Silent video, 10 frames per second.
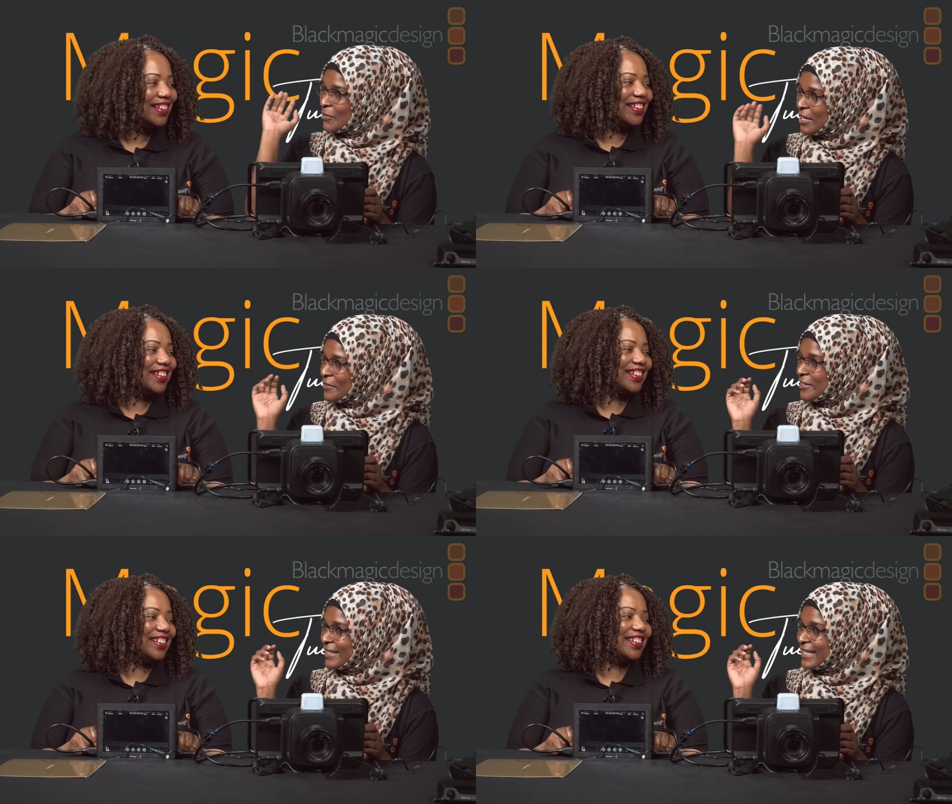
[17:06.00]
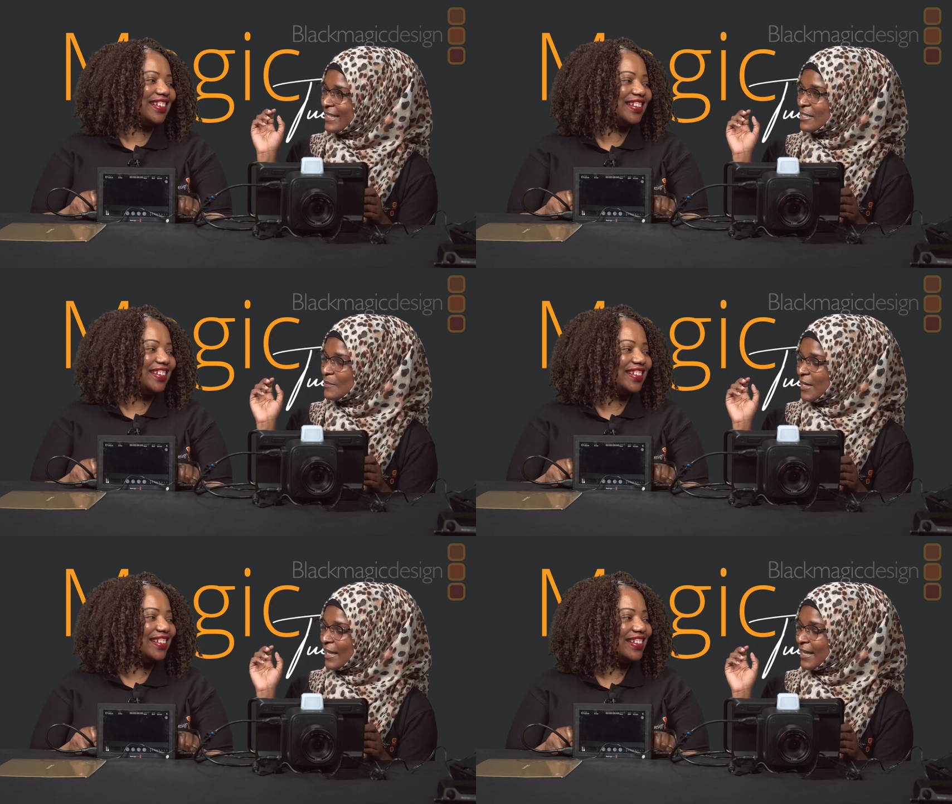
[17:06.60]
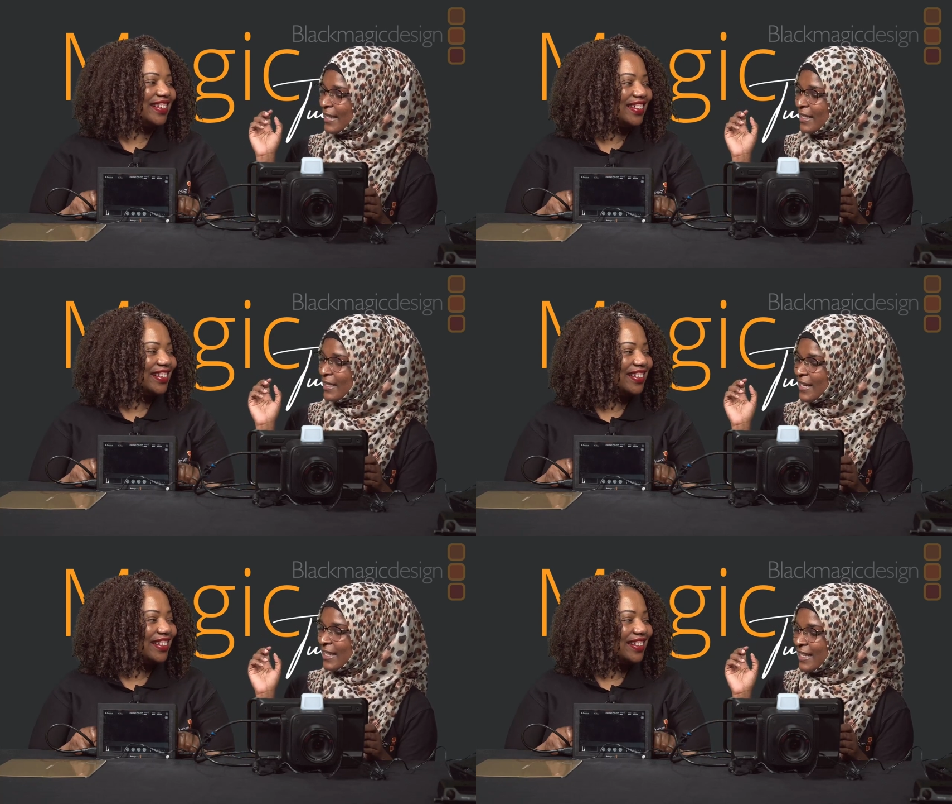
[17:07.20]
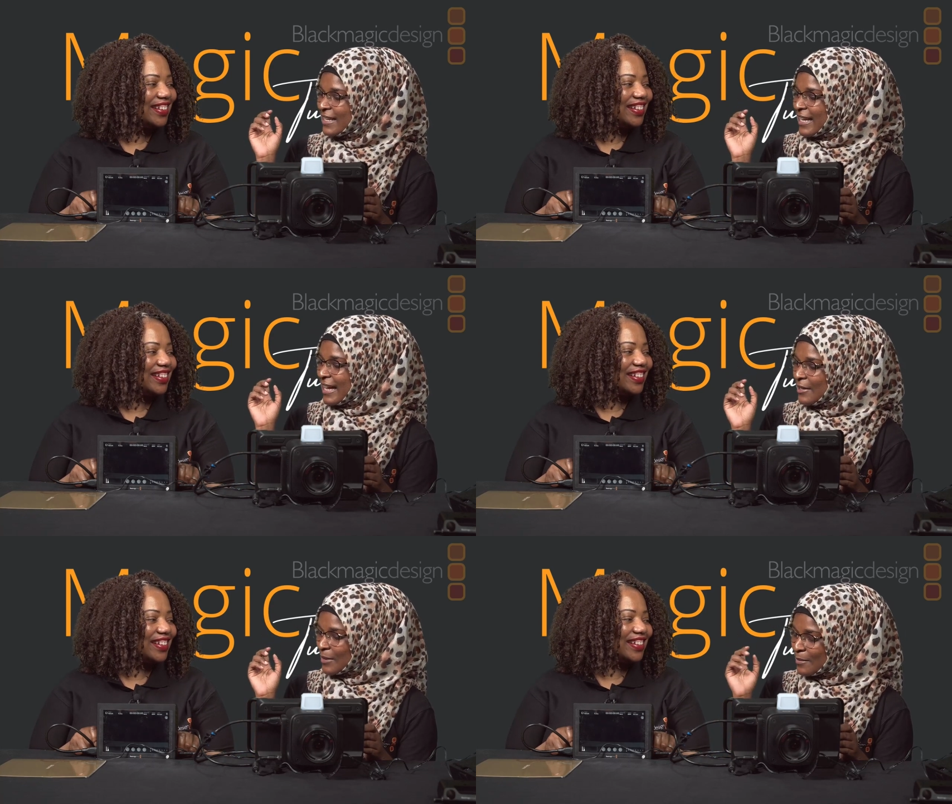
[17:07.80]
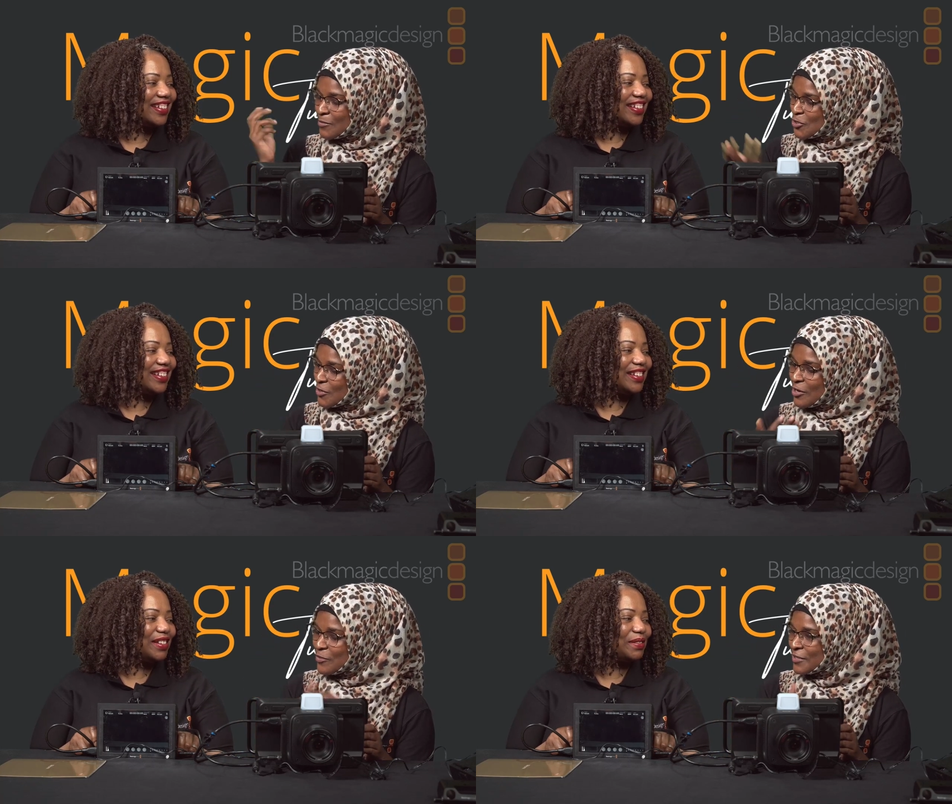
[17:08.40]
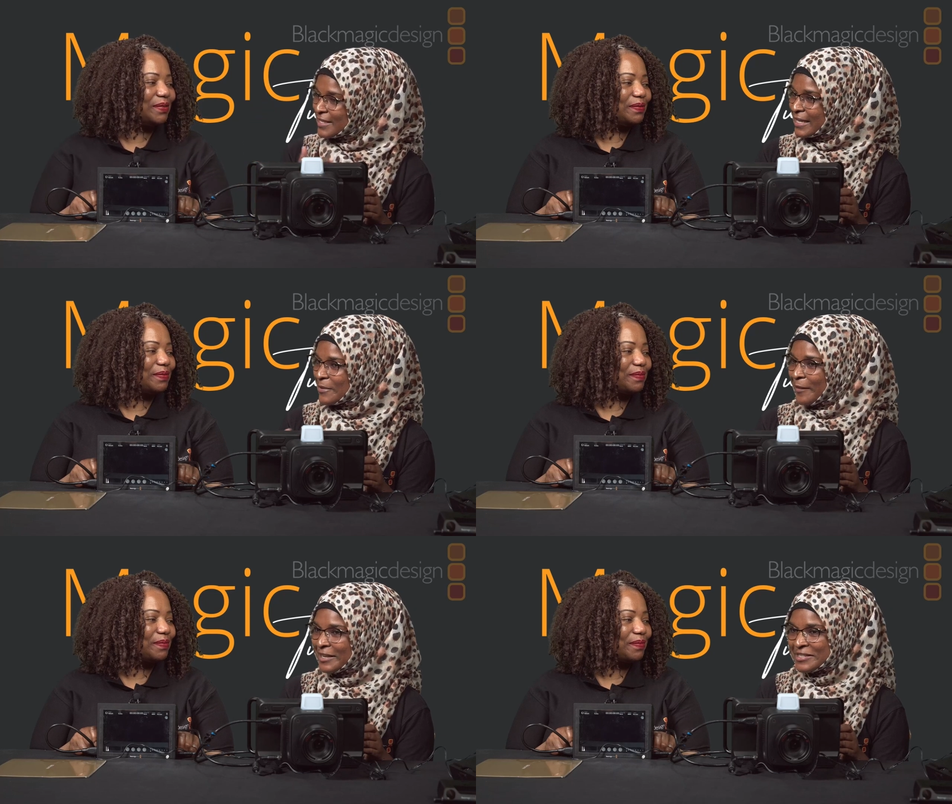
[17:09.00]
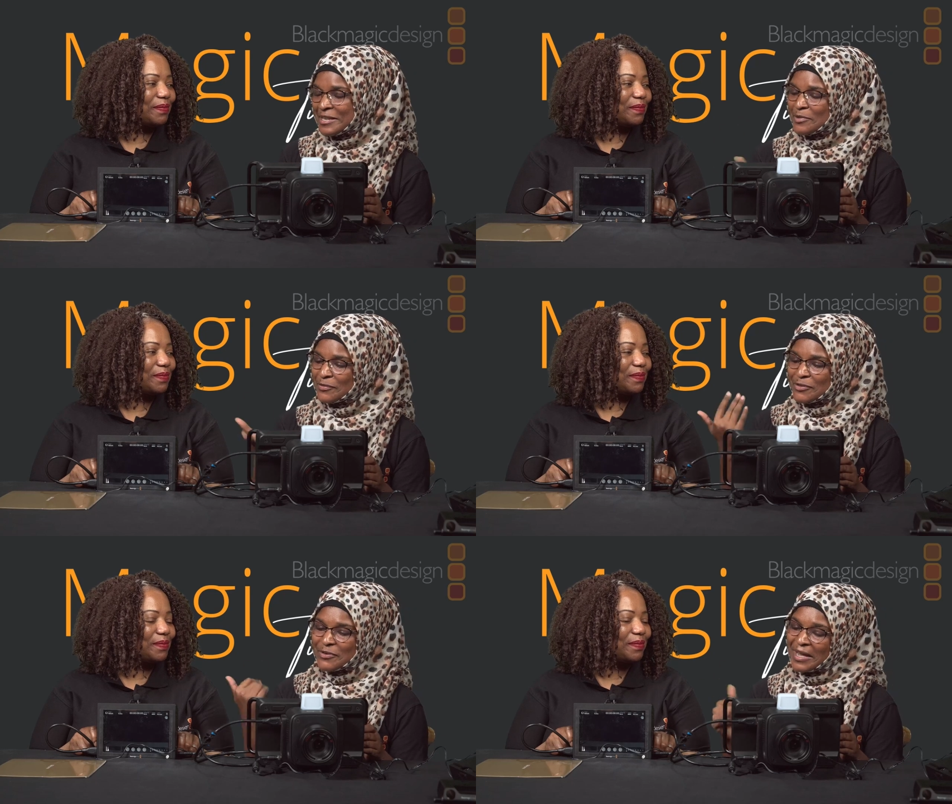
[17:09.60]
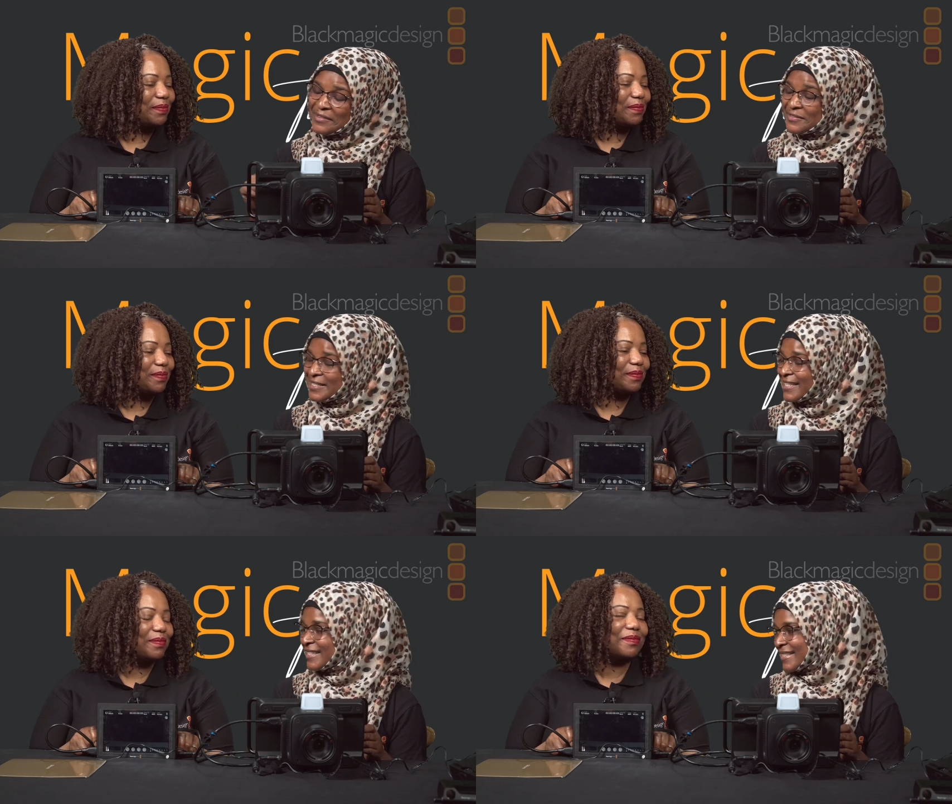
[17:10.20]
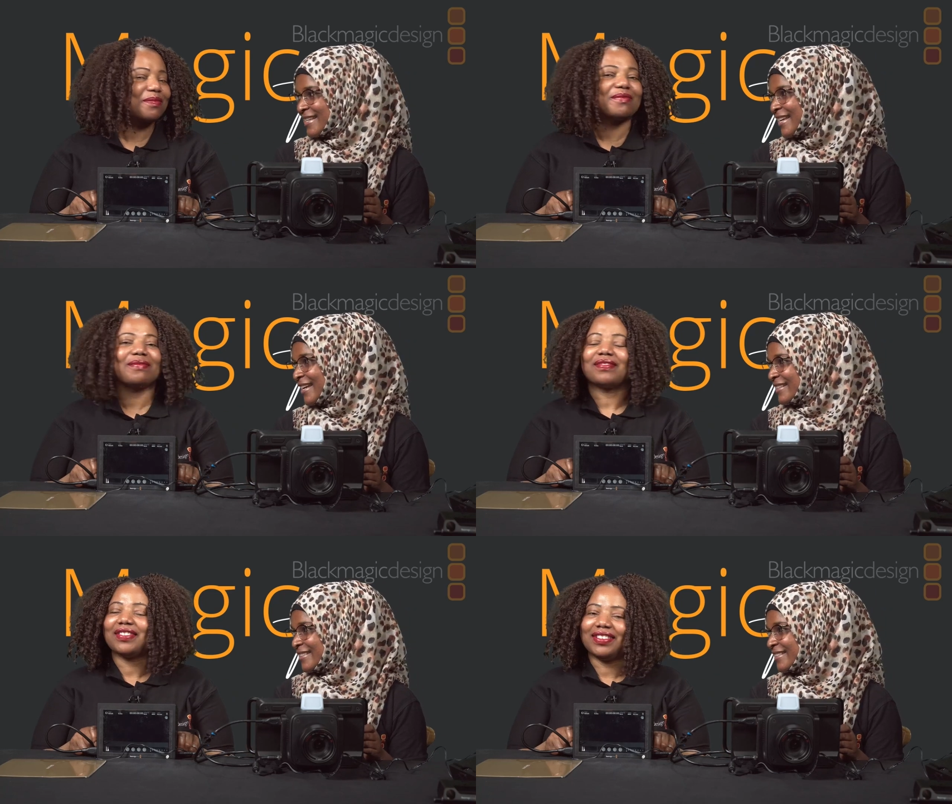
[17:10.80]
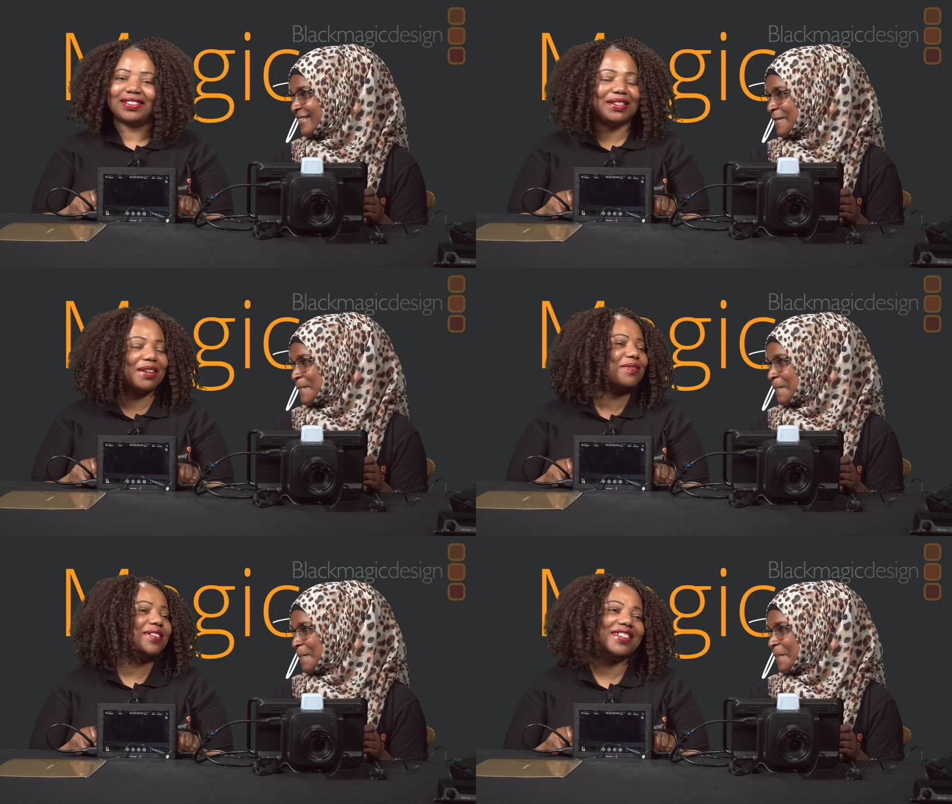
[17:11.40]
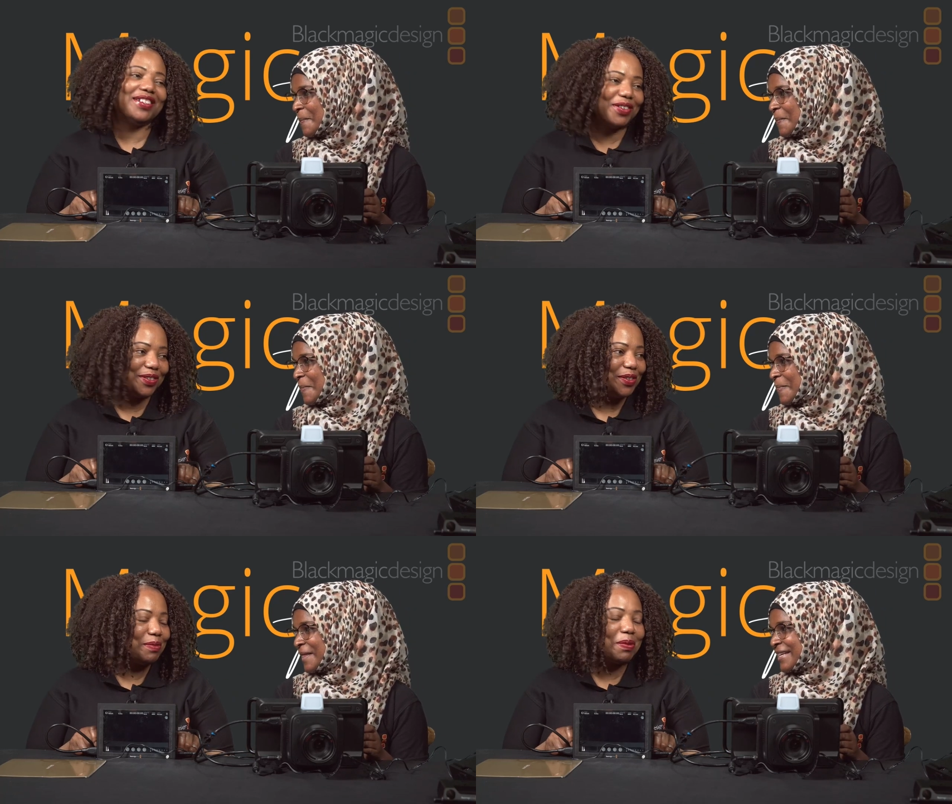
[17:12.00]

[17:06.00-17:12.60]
Speaker 1: for everyone else, but again, I, am sure you won't take much time before you come visit us again.
Speaker 2: Definitely not. You